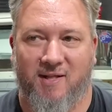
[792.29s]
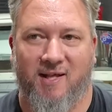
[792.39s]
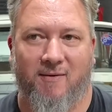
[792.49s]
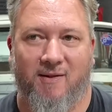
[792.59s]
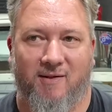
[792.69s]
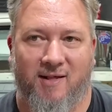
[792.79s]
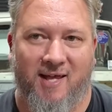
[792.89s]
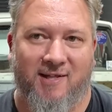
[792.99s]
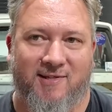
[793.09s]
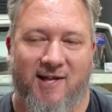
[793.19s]
But at
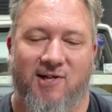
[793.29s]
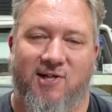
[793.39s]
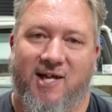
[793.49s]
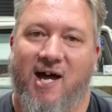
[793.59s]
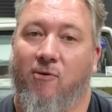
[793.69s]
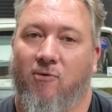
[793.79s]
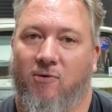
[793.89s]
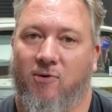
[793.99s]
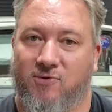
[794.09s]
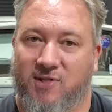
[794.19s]
that stage the car
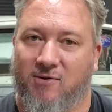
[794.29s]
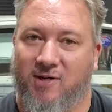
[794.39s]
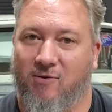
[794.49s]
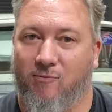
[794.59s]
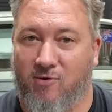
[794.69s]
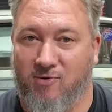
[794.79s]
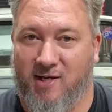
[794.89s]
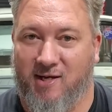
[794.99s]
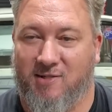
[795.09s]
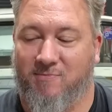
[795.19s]
will also need a roll
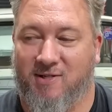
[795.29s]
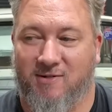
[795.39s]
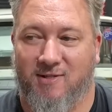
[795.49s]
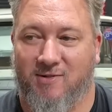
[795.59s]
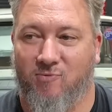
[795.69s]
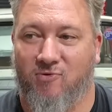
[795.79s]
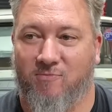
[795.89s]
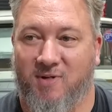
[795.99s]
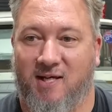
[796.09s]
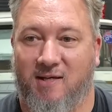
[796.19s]
cage because
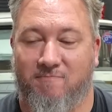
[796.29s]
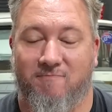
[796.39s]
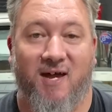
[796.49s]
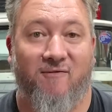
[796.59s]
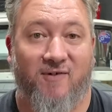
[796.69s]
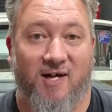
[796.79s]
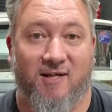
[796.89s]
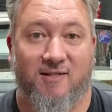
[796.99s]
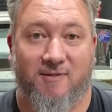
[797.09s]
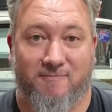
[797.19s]
we'll be that
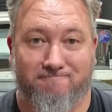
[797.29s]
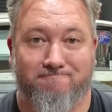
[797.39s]
fast.